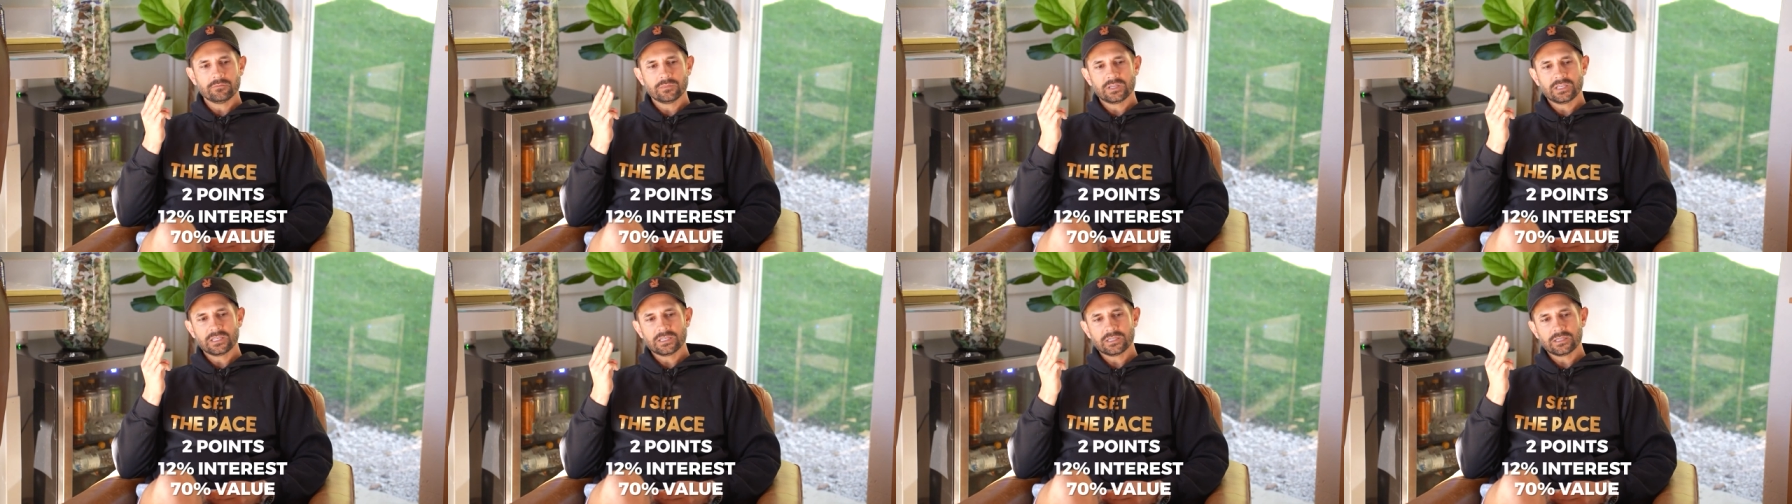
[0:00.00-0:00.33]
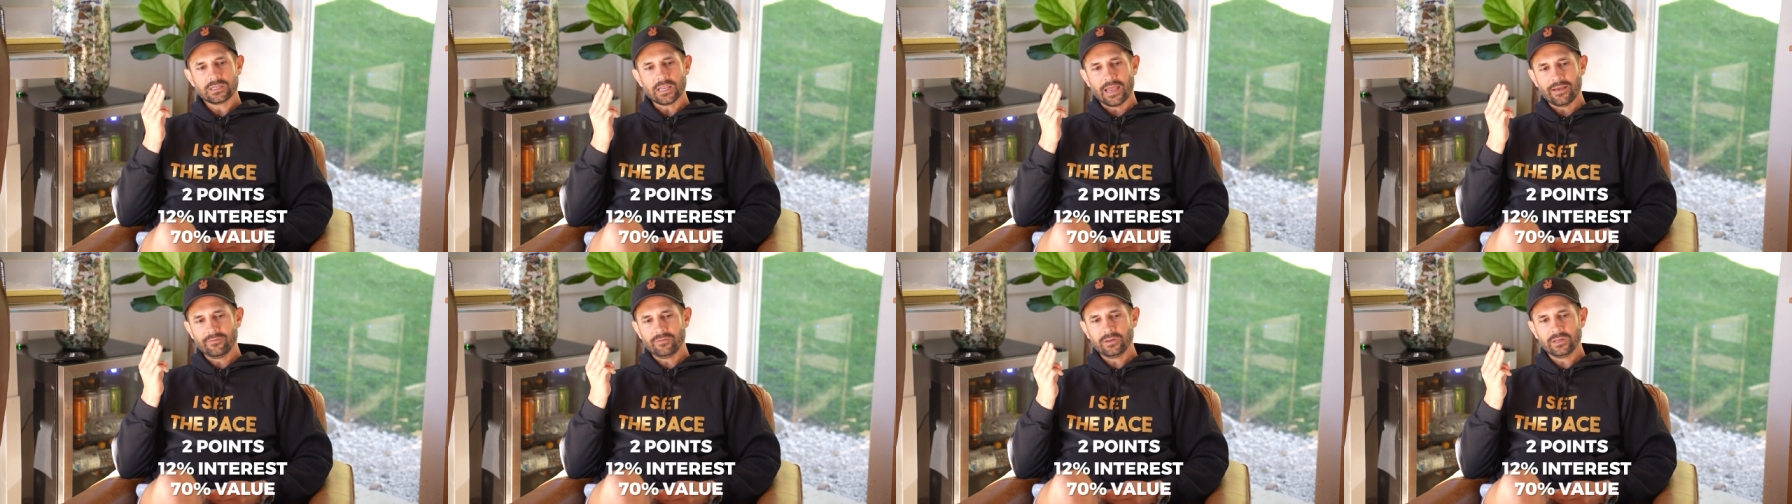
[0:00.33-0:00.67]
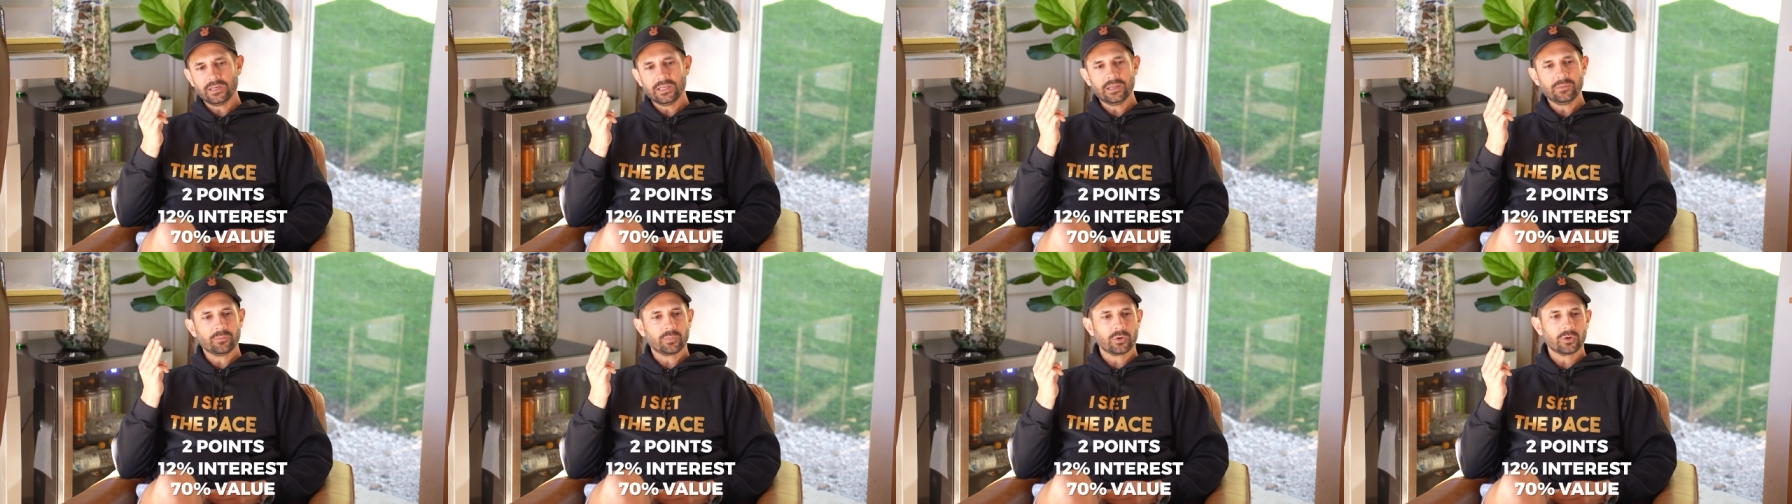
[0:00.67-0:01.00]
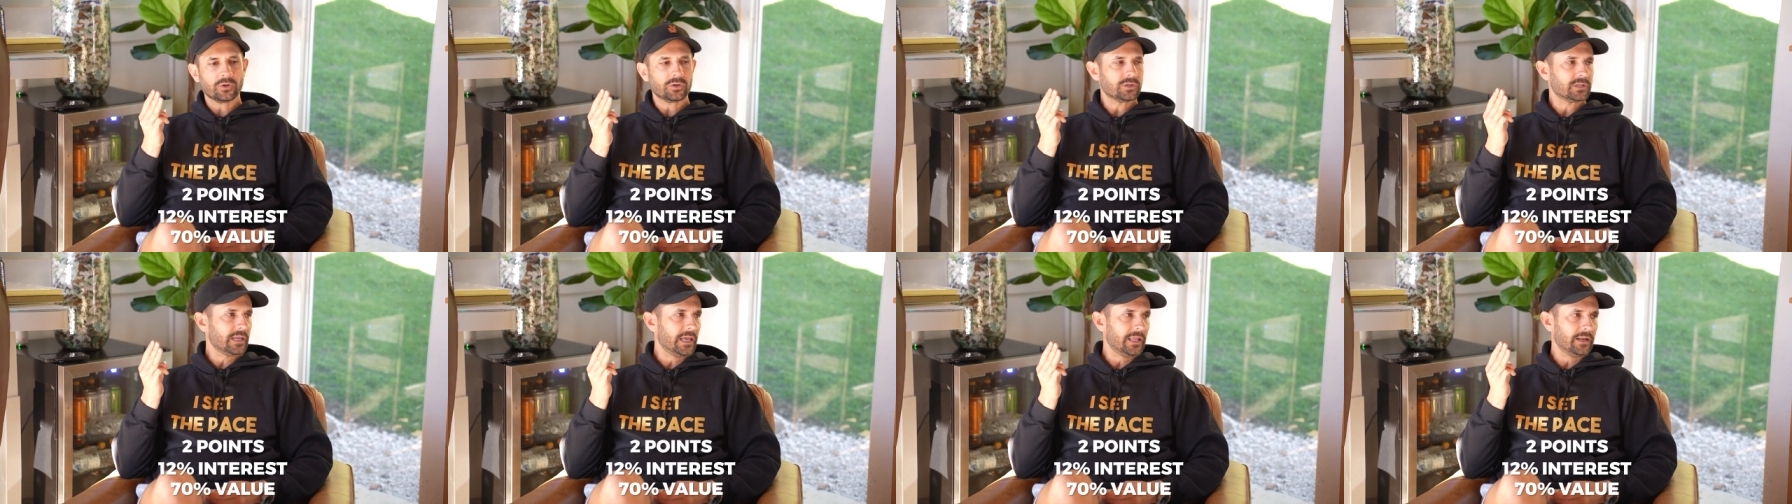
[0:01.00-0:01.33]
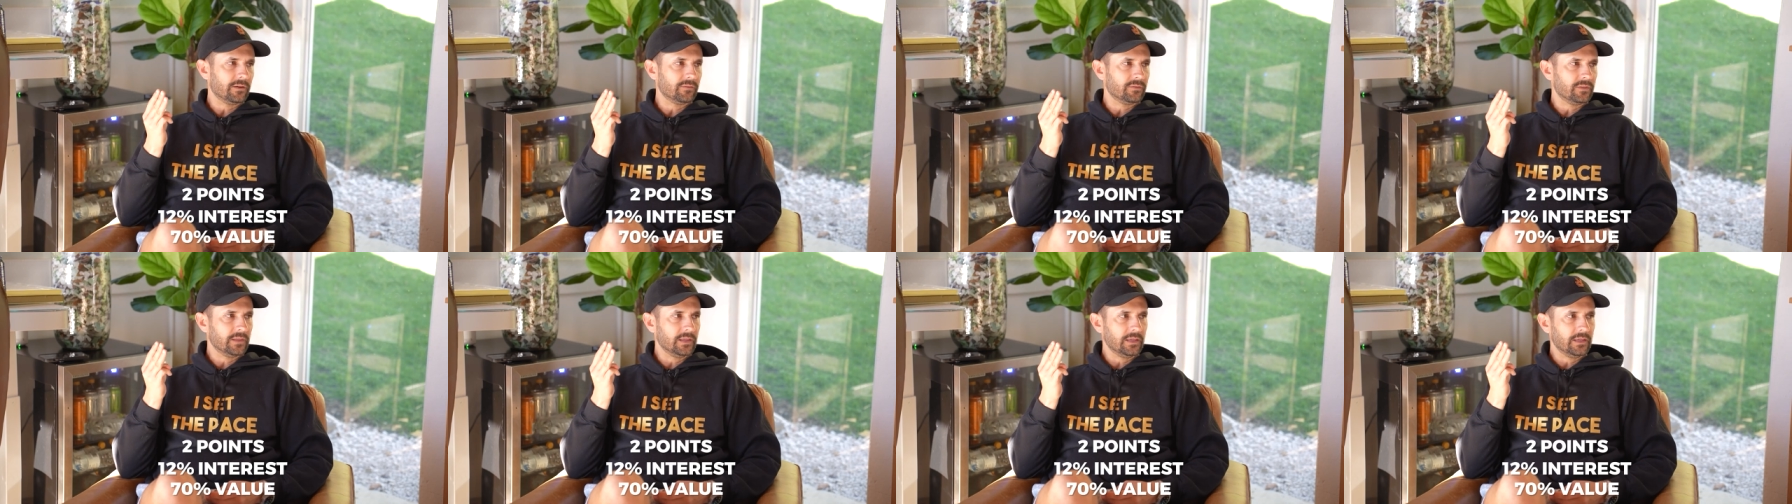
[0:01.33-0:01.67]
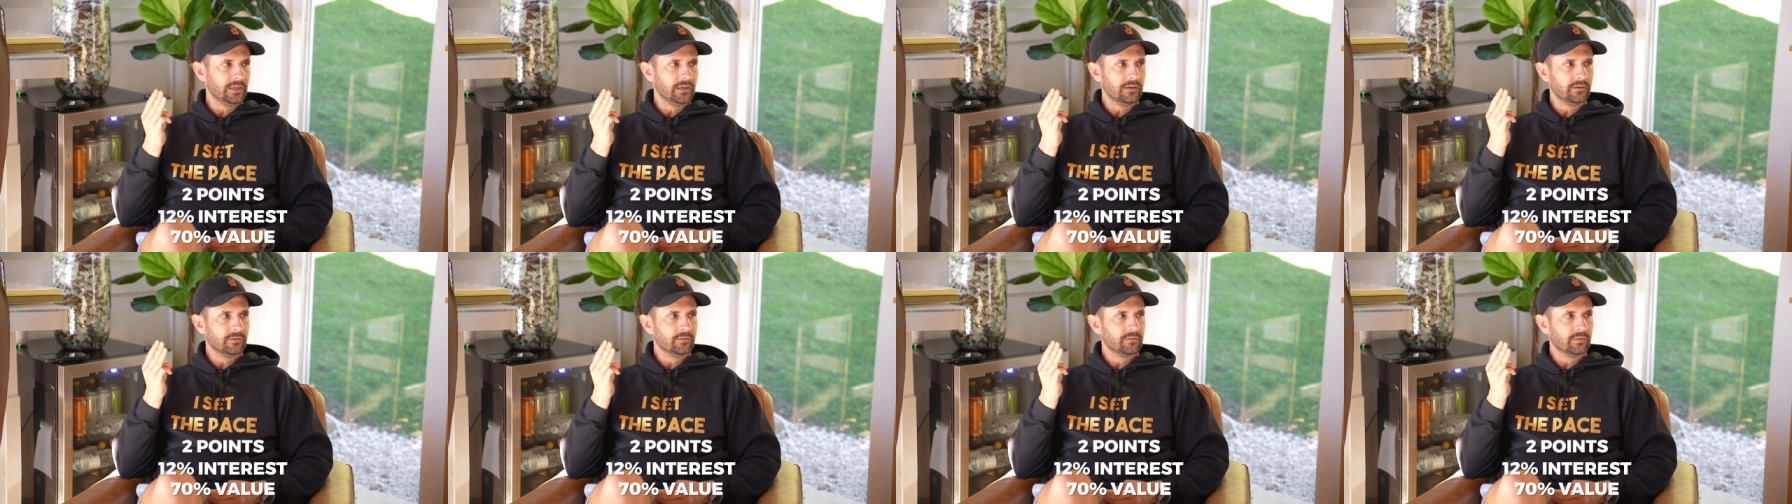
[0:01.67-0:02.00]
70% of
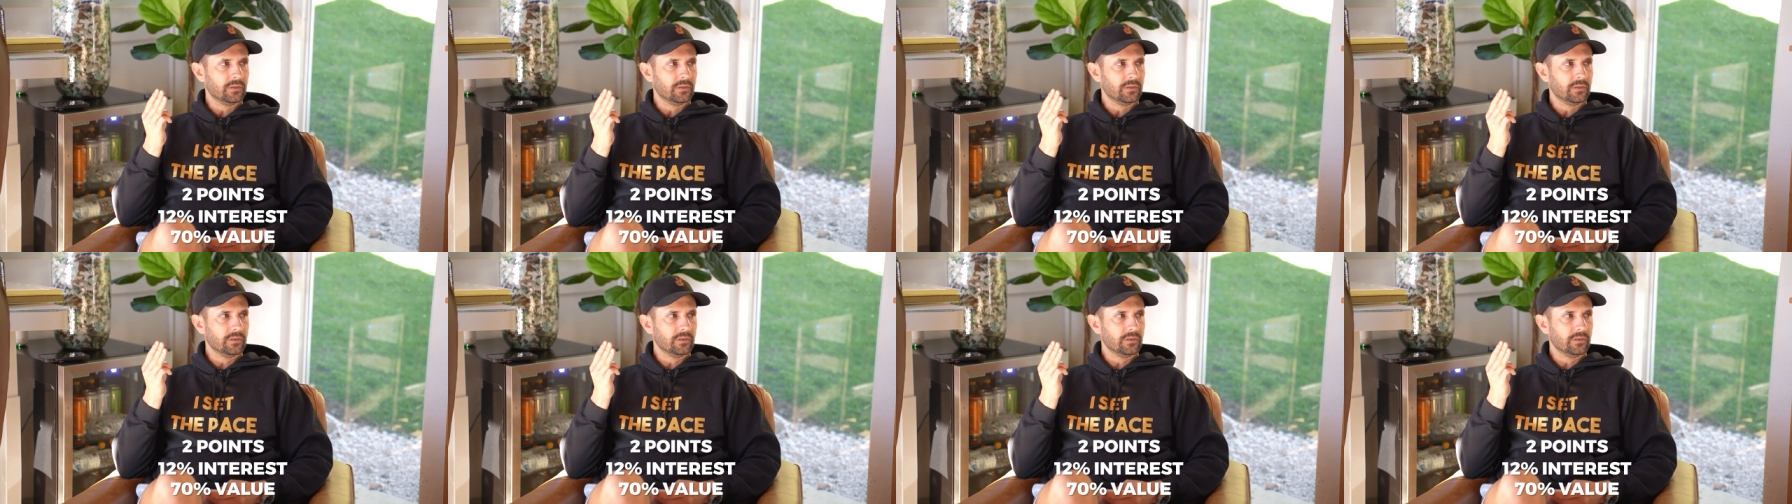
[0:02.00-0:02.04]
the,